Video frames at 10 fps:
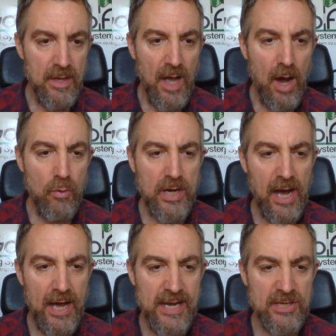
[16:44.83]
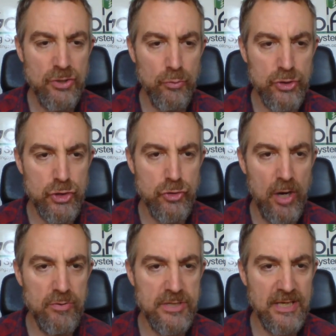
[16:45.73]
Okay, let's talk
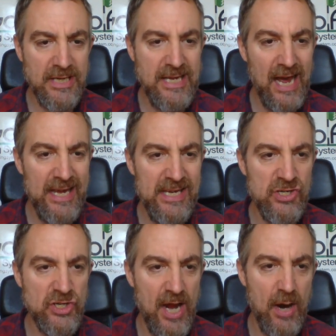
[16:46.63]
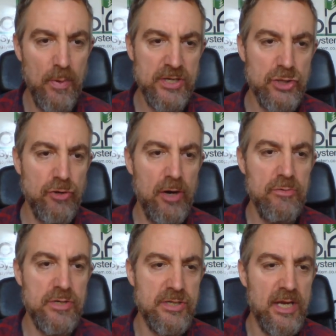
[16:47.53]
strokes gained, shall we?
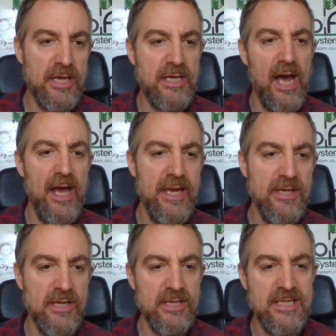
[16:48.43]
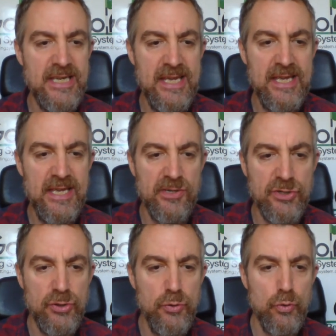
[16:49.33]
Strokes gained tee
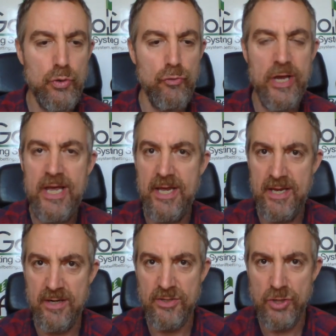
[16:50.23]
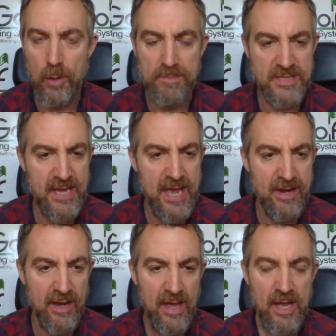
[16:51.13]
to green, top
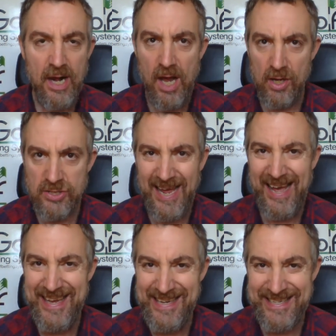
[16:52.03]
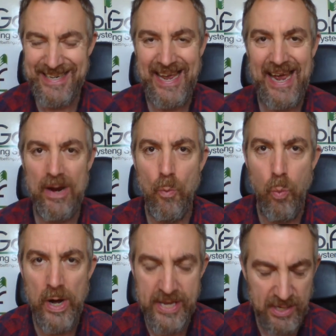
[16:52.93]
ten, last eight
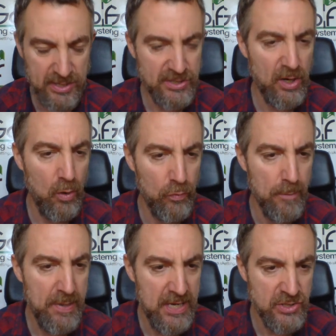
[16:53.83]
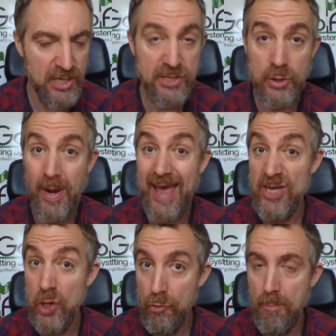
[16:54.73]
weeks on the P G A Tour and
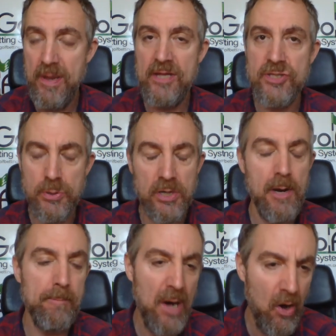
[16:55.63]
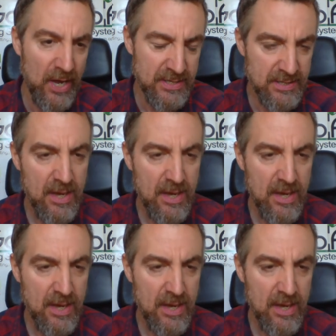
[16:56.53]
European Tour combined.